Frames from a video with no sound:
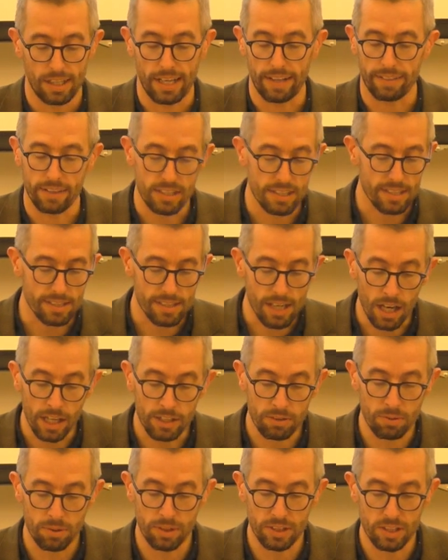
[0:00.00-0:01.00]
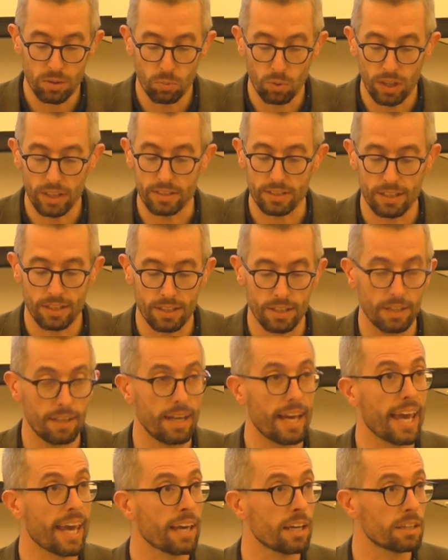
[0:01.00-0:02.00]
And this is contrary to what
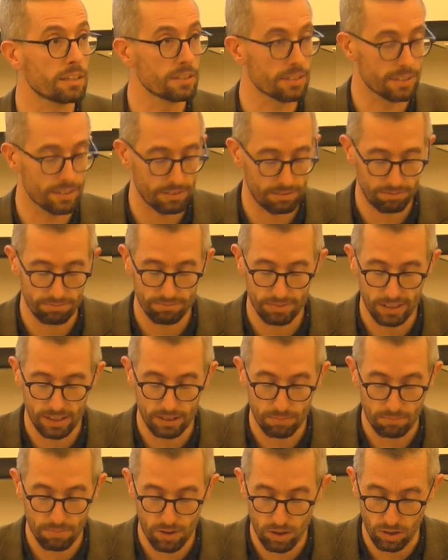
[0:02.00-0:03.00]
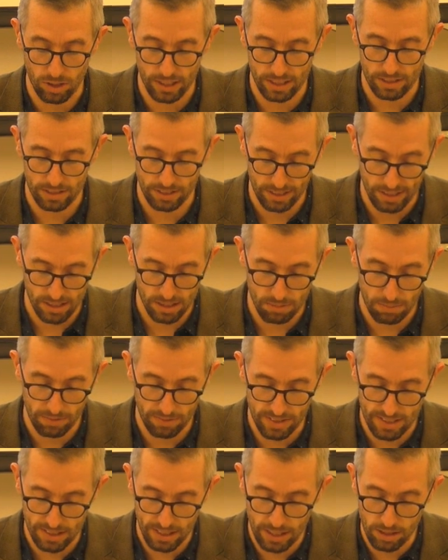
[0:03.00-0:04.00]
uh, Engels um, thought in some of
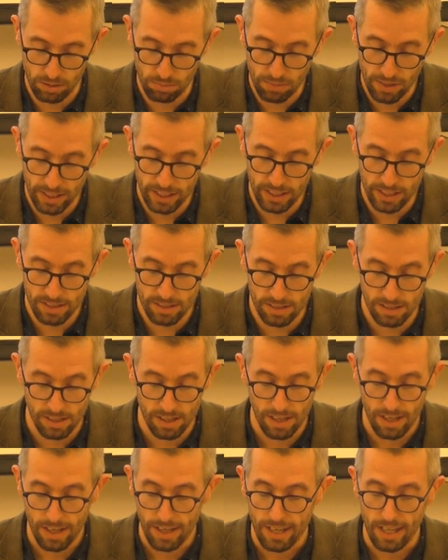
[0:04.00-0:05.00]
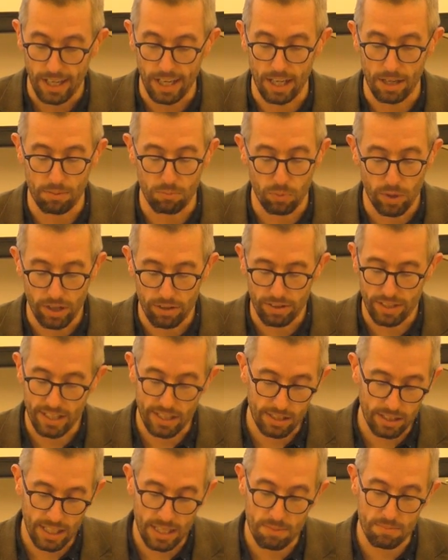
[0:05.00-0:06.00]
his later writings, um, where he
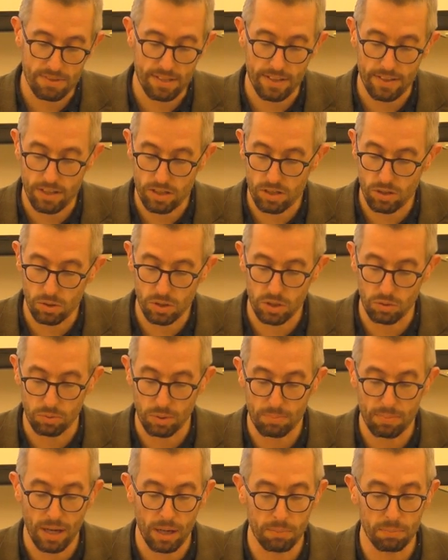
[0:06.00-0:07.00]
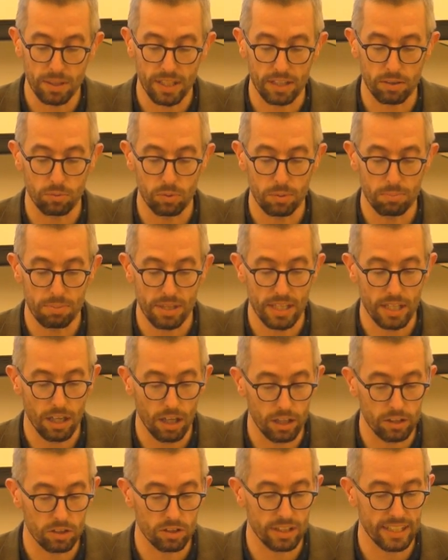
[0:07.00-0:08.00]
claims that the social republic would be
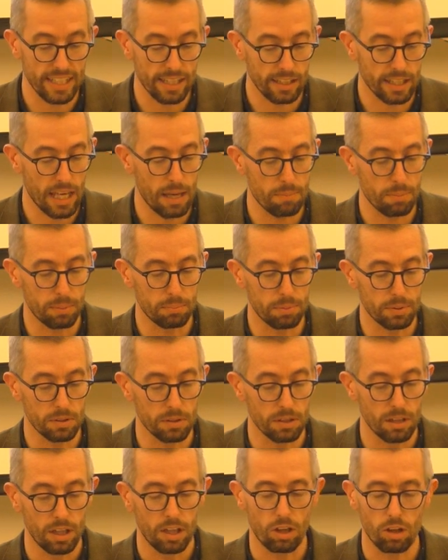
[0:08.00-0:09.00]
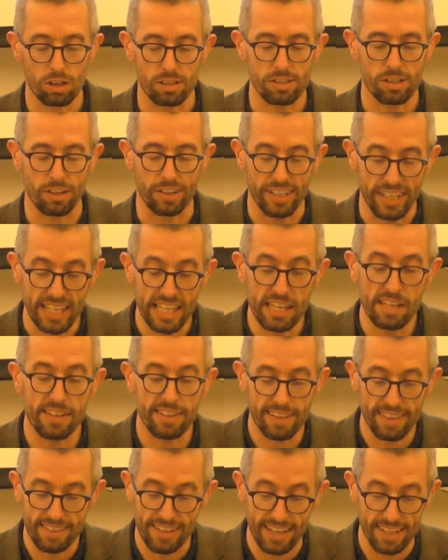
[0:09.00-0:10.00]
utterly incapable, or sorry, he
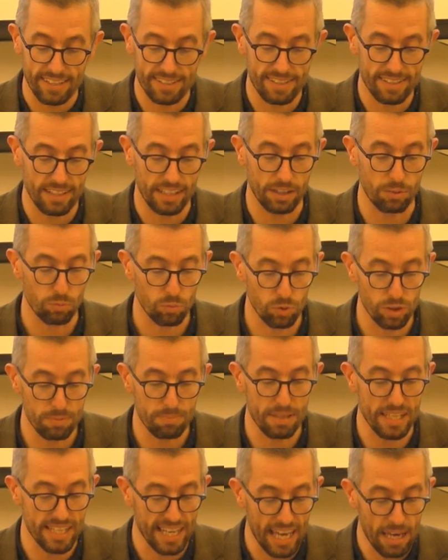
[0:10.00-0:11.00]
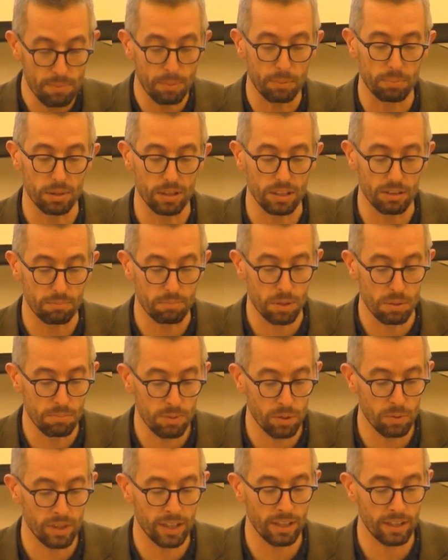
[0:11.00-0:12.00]
thinks that it would be capable of
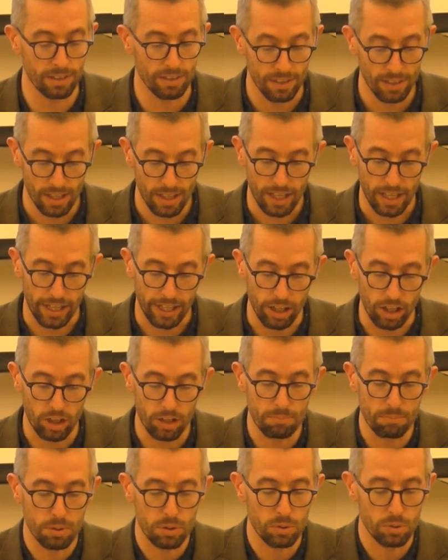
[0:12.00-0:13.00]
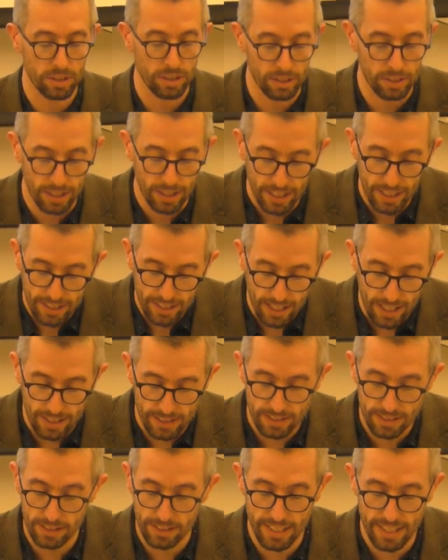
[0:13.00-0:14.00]
promoting an unbroken,
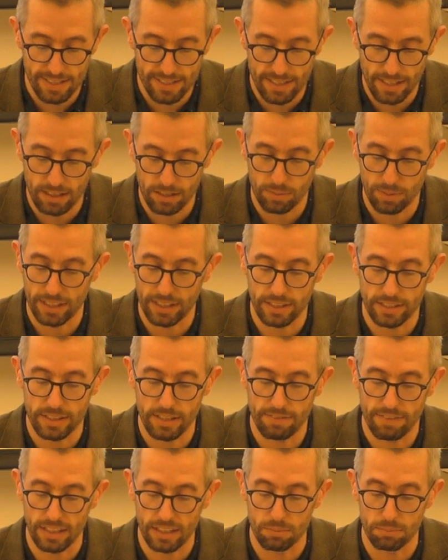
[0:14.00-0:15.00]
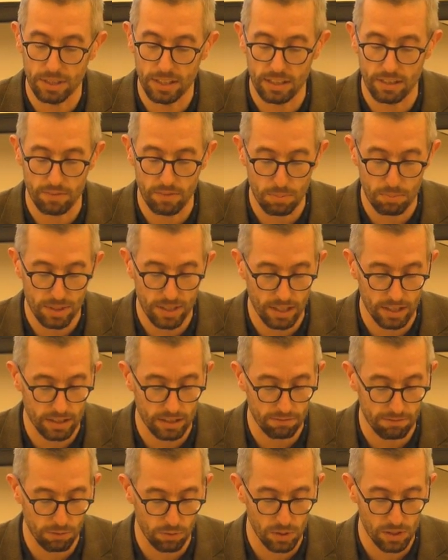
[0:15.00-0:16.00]
constantly accelerated development of the
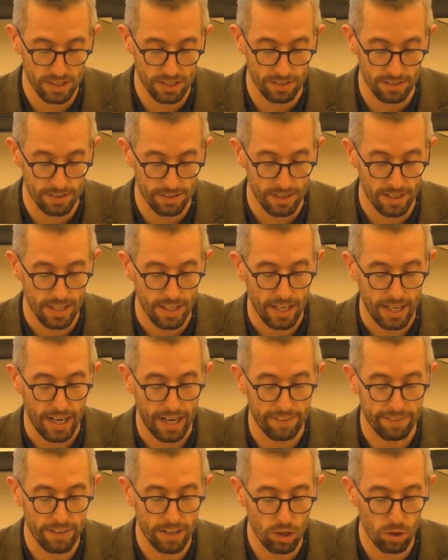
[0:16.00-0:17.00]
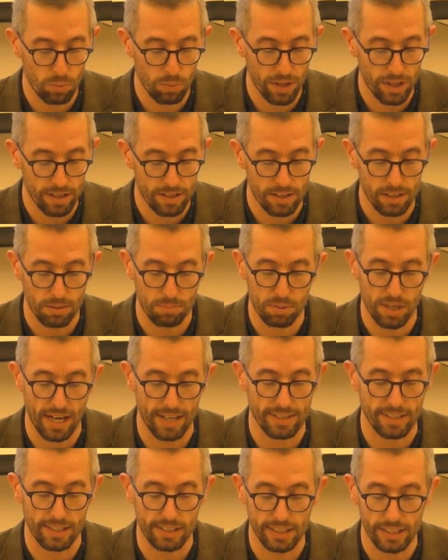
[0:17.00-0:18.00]
productive forces, and therewith a
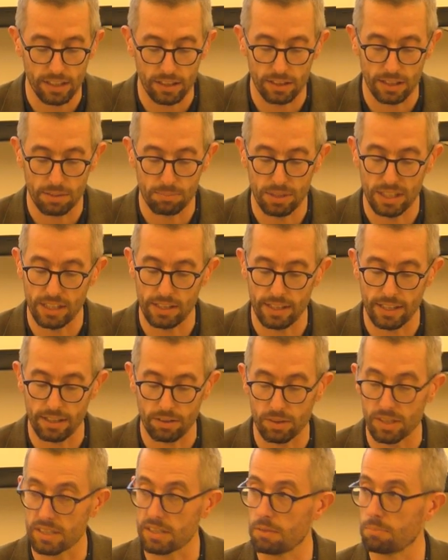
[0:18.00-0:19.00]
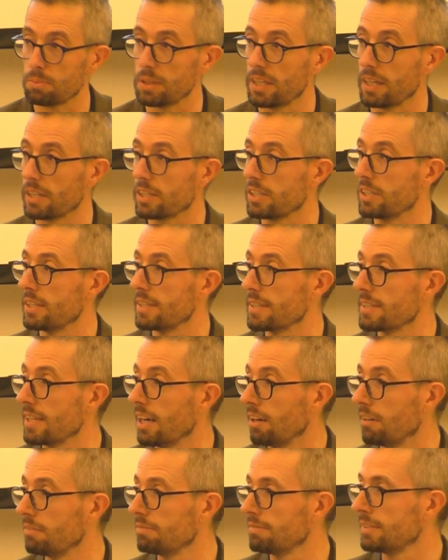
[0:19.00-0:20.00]
practically unlimited increase of production
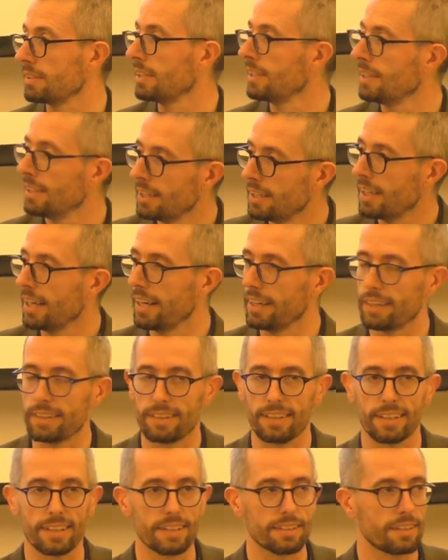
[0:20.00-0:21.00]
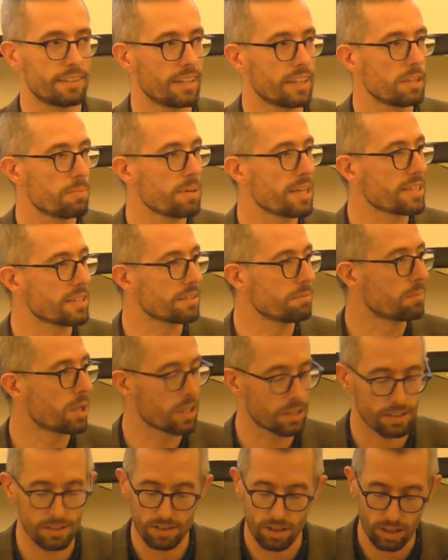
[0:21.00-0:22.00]
itself. And I think on the basis of
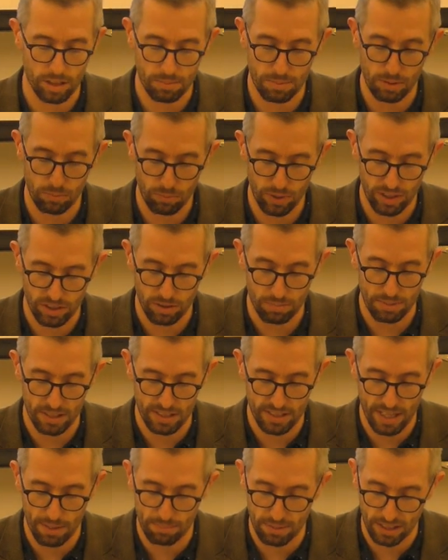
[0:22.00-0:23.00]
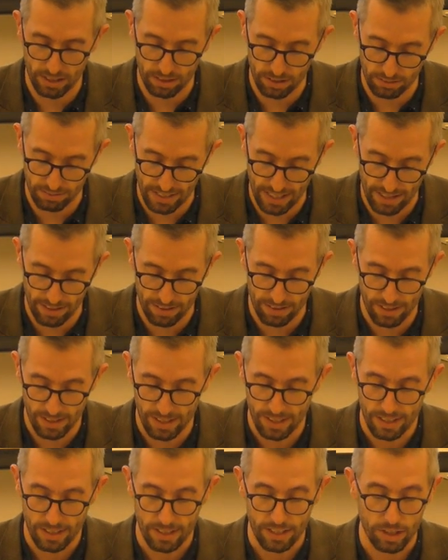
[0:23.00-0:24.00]
Marx's argument, we should be skeptical of that.
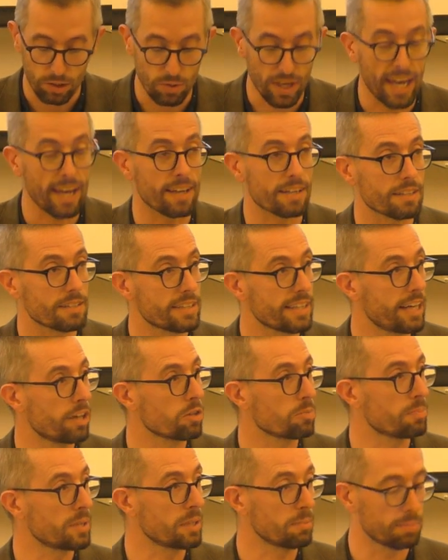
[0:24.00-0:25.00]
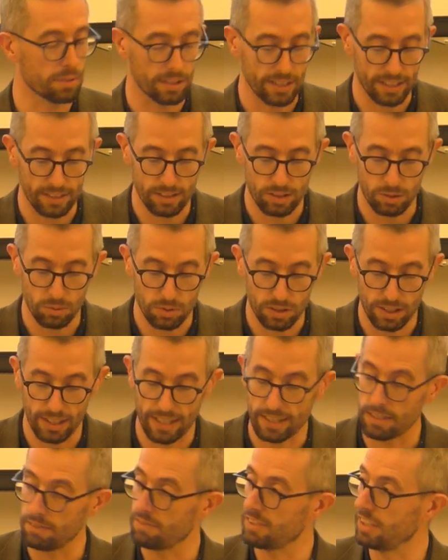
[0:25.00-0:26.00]
You can't scare people into
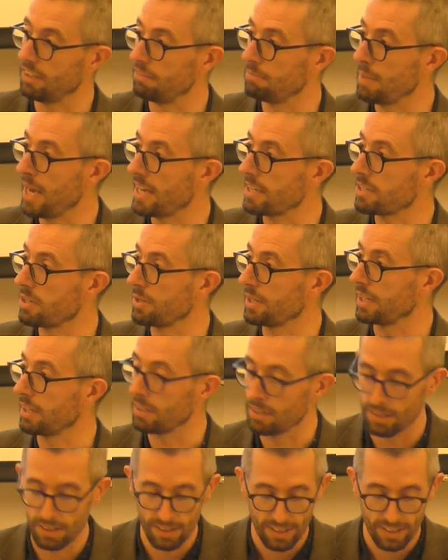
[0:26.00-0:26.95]
collective self-mastery.